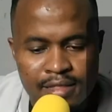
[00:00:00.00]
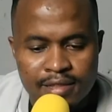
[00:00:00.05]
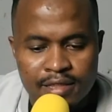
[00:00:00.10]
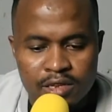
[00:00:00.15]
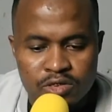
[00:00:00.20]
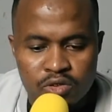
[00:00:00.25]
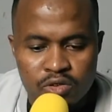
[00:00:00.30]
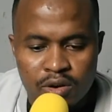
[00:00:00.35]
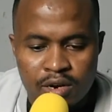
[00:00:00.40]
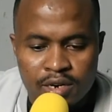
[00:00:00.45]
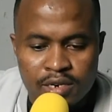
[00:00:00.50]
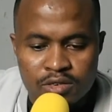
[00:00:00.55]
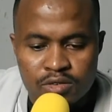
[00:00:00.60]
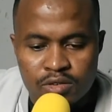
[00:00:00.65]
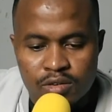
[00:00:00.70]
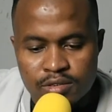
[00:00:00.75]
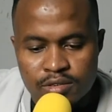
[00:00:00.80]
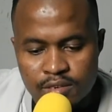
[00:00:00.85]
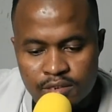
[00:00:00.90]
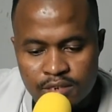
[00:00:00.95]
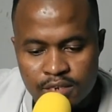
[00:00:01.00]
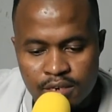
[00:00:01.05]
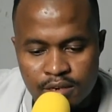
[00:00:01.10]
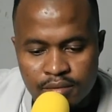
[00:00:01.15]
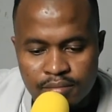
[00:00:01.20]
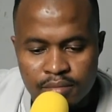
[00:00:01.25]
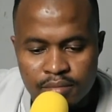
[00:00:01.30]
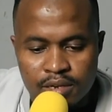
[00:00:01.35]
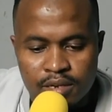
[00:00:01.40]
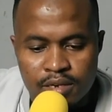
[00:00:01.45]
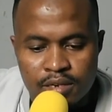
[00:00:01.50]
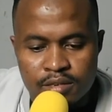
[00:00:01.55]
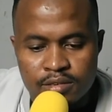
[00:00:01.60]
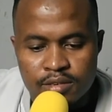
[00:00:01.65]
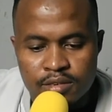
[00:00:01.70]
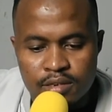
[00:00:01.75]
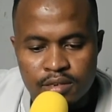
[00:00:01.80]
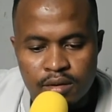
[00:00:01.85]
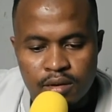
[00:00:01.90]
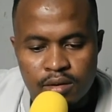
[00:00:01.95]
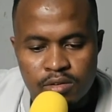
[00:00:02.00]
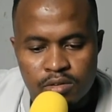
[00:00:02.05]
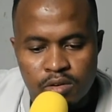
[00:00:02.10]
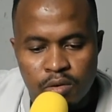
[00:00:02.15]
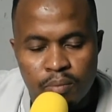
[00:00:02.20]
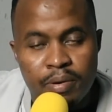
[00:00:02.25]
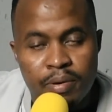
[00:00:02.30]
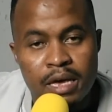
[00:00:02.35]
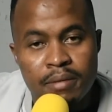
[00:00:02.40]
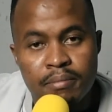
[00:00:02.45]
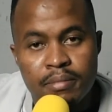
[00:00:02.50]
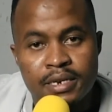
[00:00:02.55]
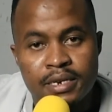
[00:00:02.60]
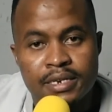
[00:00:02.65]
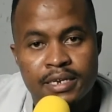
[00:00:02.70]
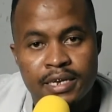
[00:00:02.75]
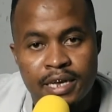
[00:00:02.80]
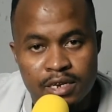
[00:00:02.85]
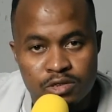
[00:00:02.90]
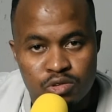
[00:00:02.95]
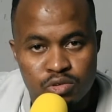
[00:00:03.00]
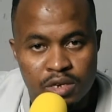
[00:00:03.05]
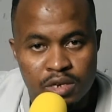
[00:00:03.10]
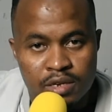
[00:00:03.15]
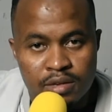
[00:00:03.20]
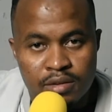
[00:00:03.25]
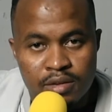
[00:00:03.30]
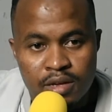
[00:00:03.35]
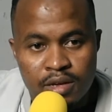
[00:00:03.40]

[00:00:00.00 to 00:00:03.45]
thing that you're going to need to consider is your payment gateway.